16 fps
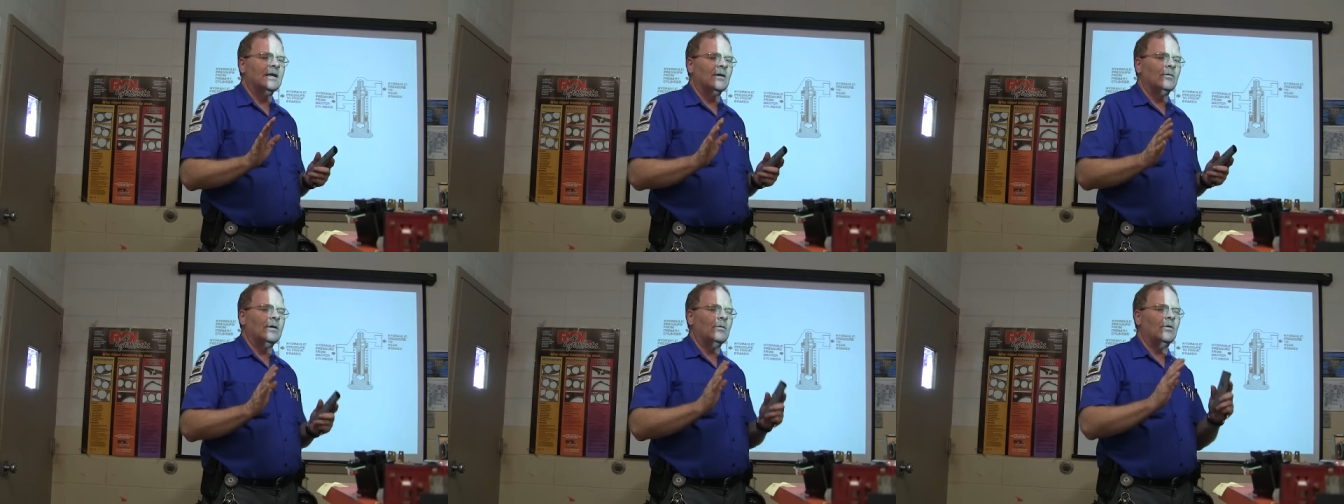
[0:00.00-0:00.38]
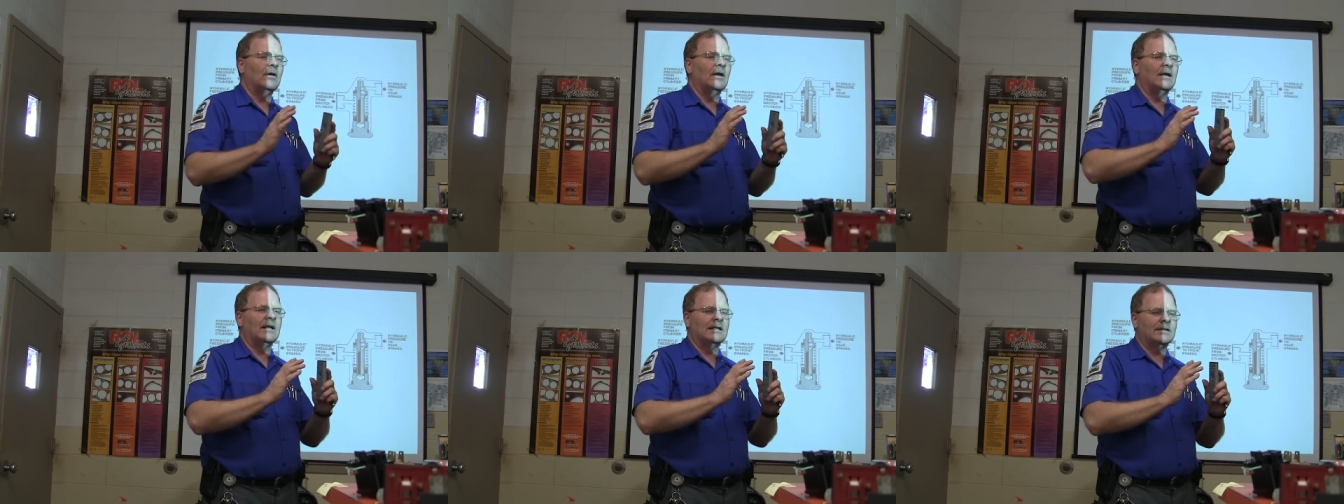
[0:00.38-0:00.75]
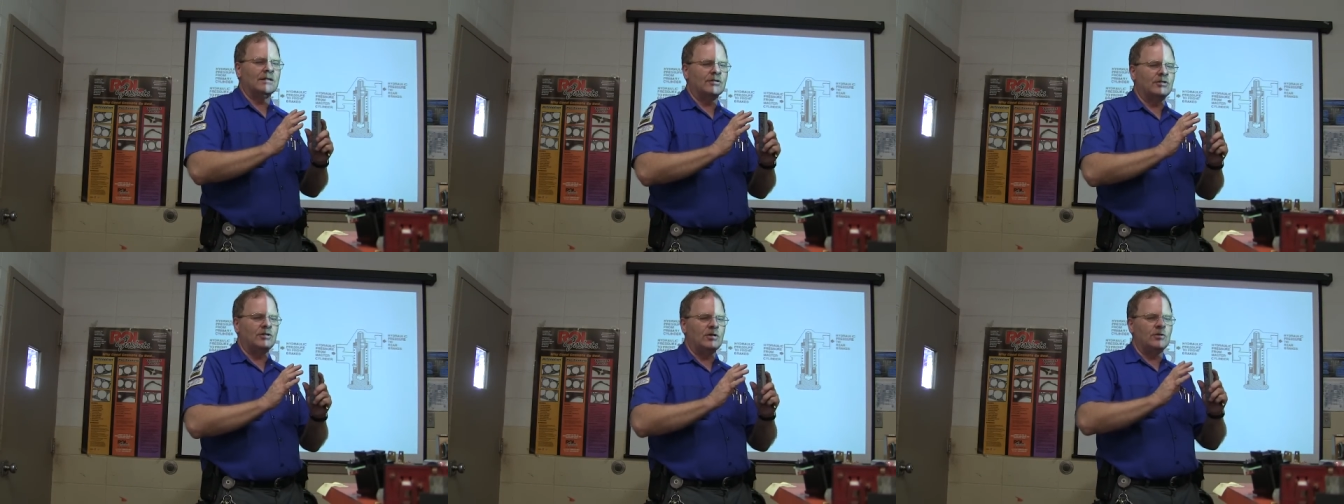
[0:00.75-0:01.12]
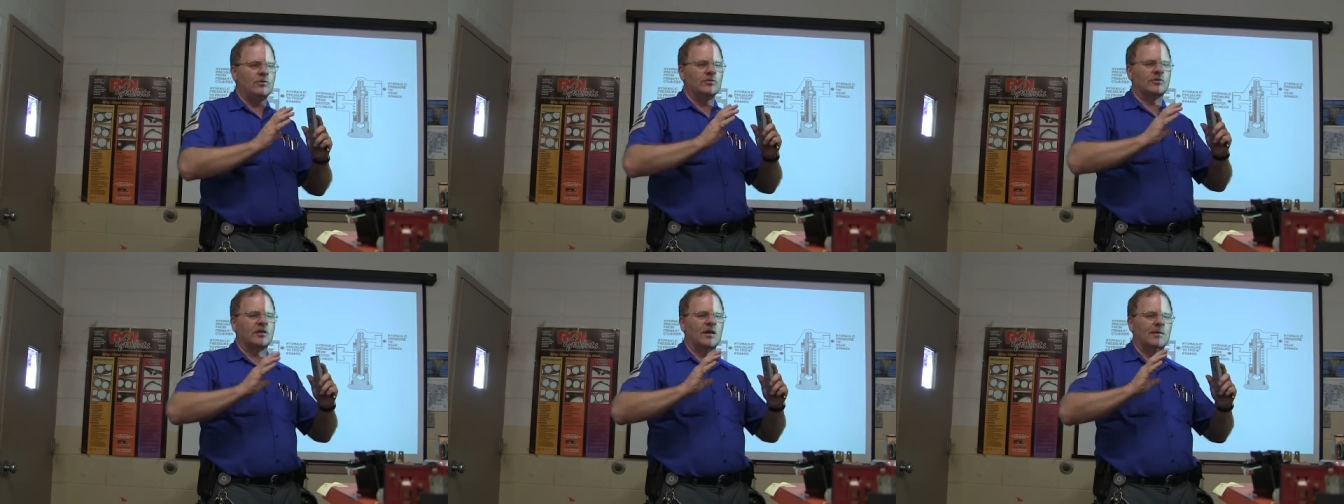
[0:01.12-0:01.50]
we want to let the
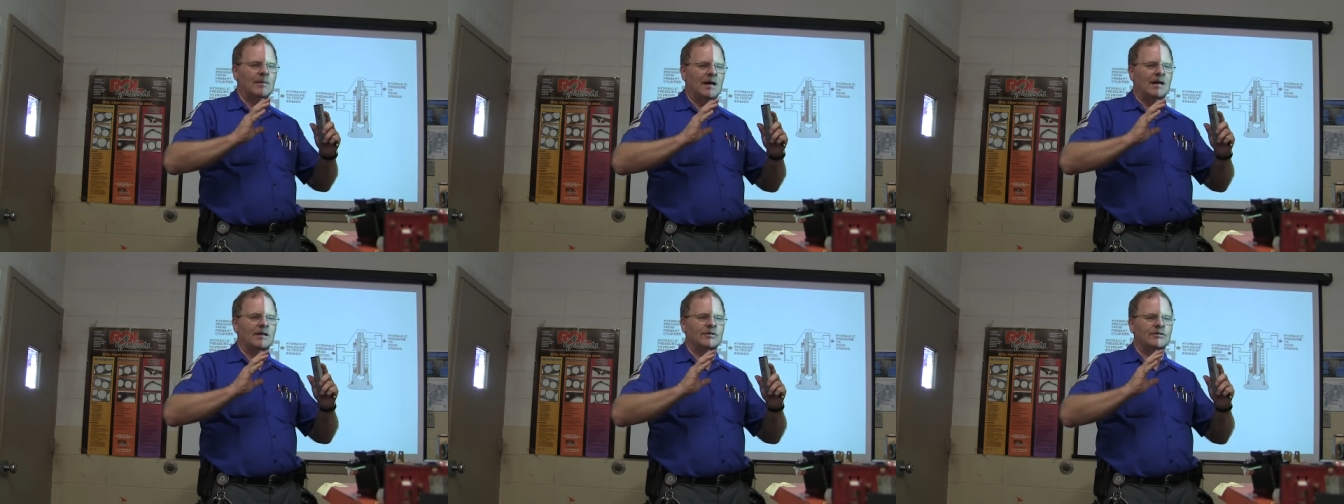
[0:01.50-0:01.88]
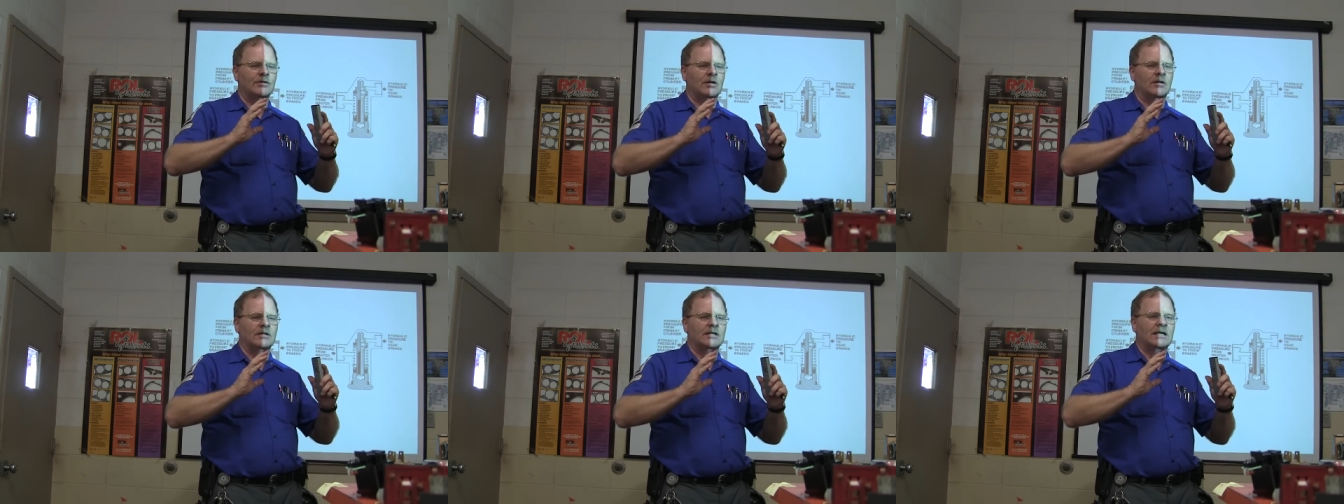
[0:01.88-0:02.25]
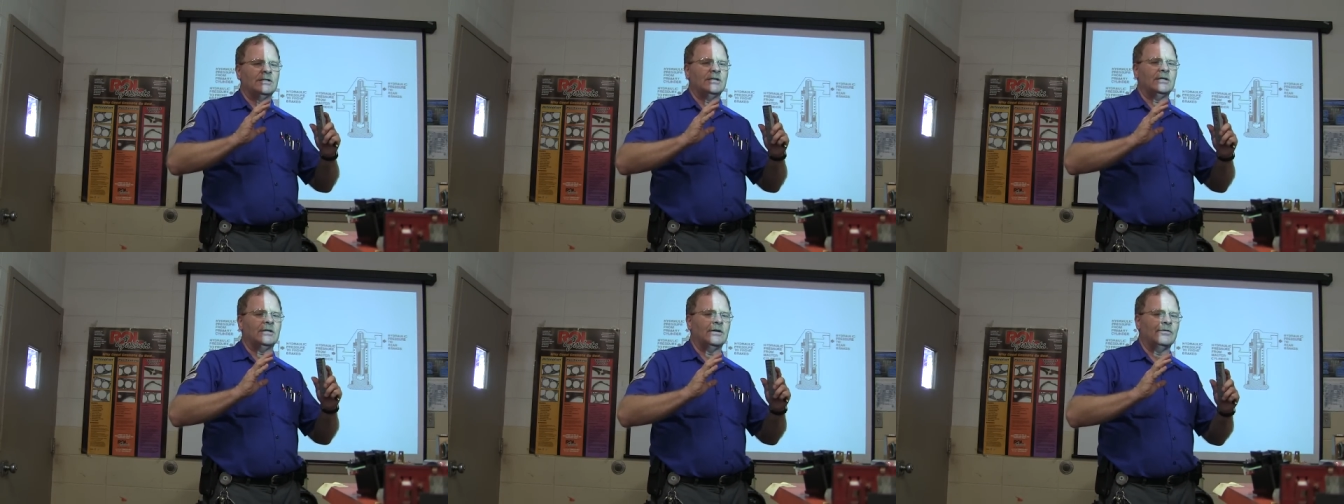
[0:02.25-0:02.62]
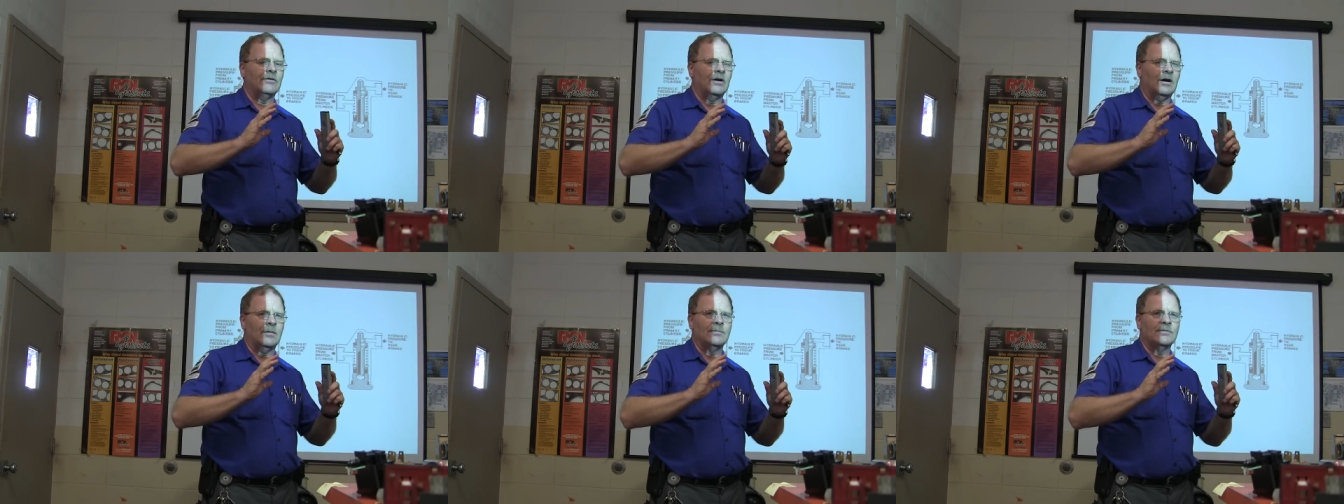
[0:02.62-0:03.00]
shoes come out and start touching the
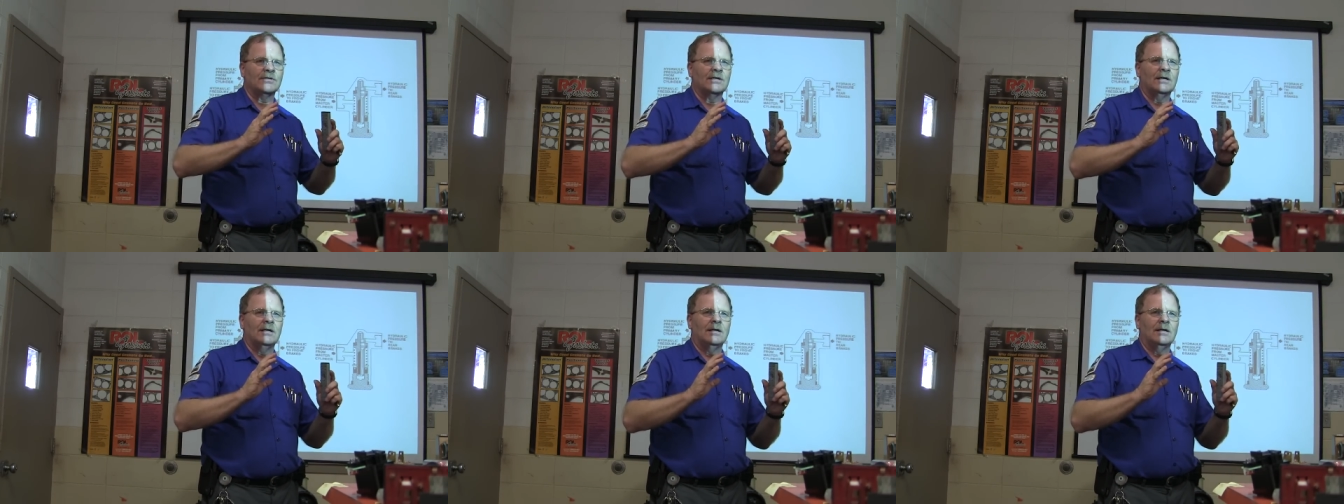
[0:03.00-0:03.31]
drums.